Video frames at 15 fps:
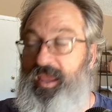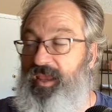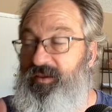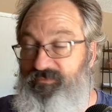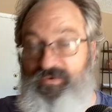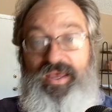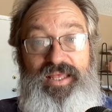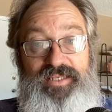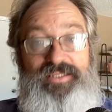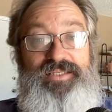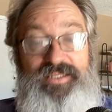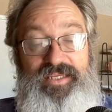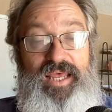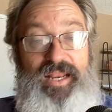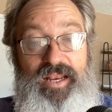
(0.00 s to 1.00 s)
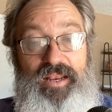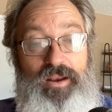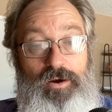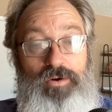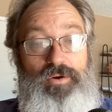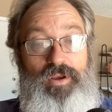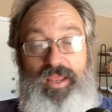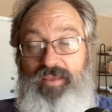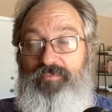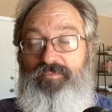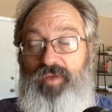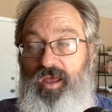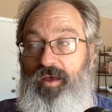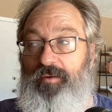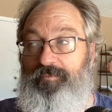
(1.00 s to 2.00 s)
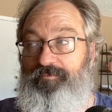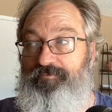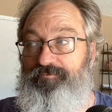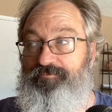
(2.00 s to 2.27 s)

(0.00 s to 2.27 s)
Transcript: events set in our uh,